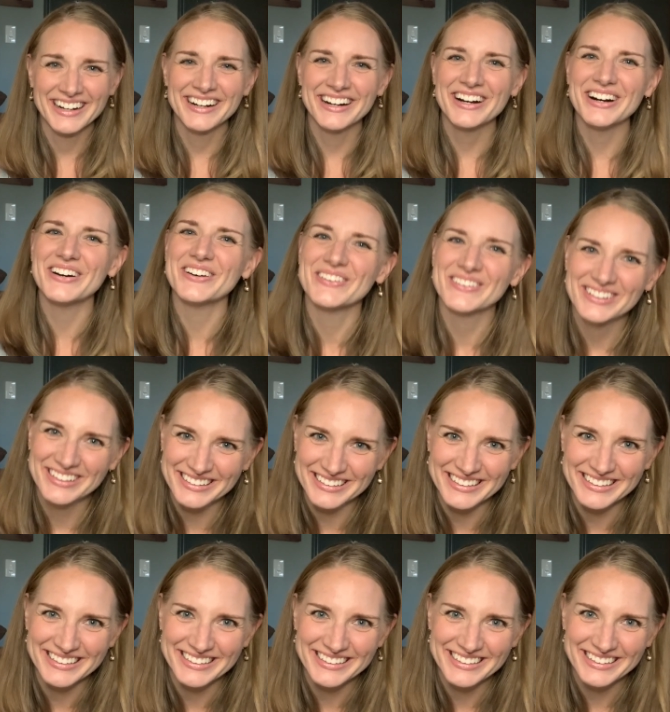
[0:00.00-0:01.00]
Oh, good.
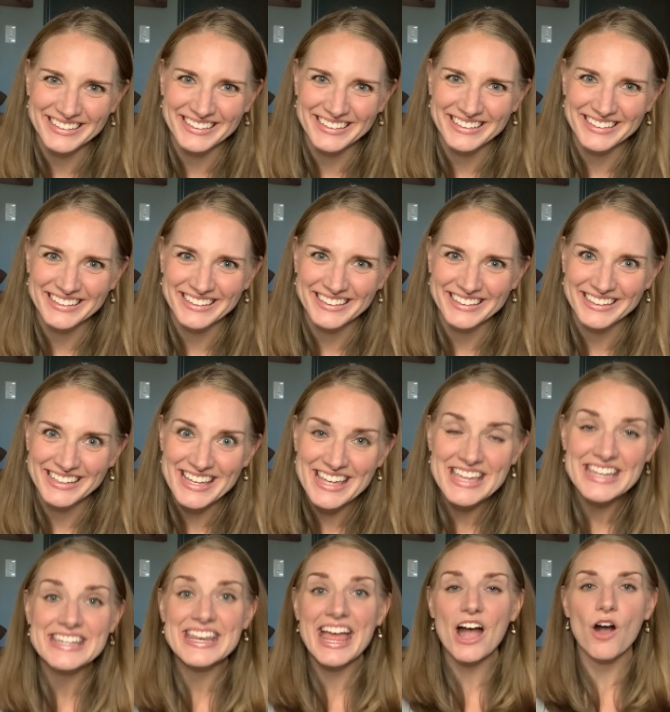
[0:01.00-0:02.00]

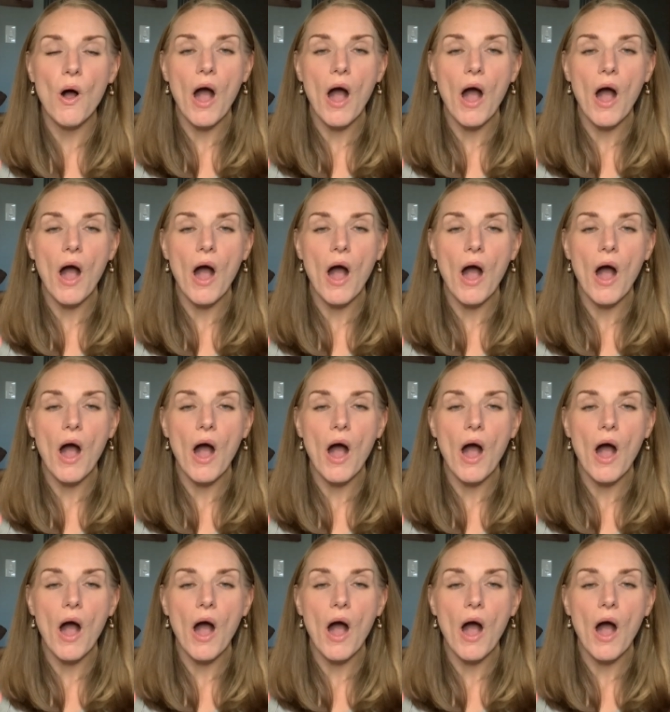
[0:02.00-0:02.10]
Now,